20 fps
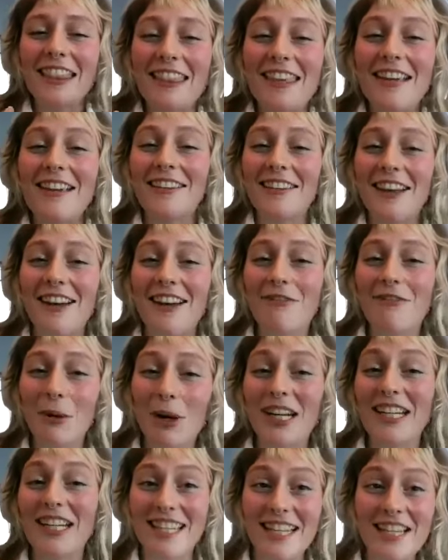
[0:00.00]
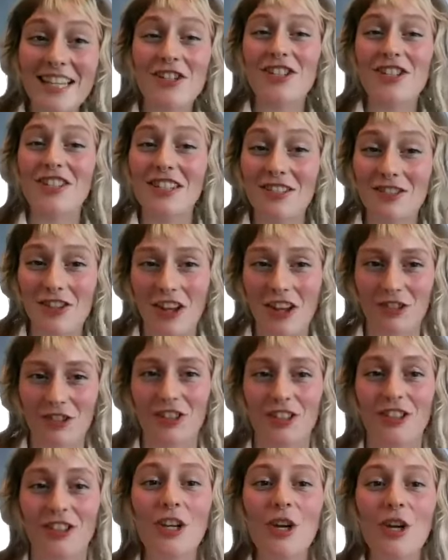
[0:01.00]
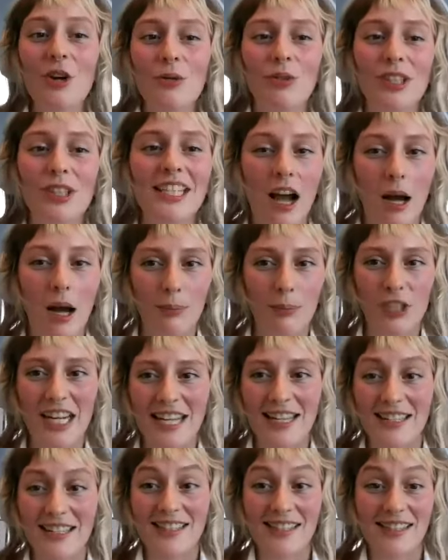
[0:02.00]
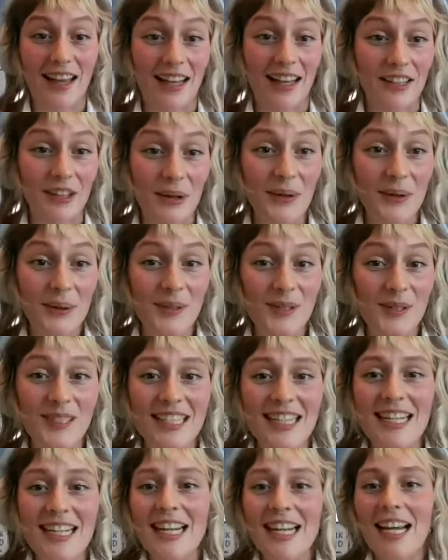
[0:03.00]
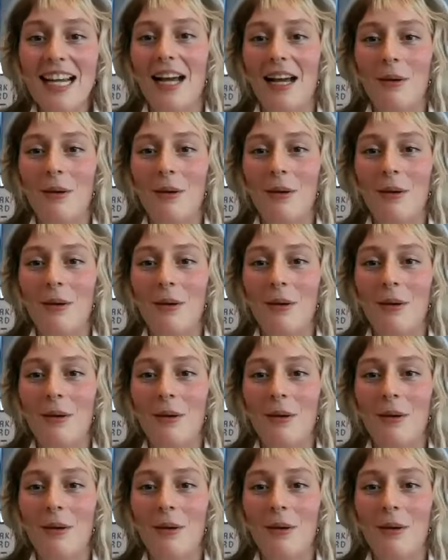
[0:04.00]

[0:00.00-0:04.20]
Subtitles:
I think a lot of organizations in general, really operate in silos.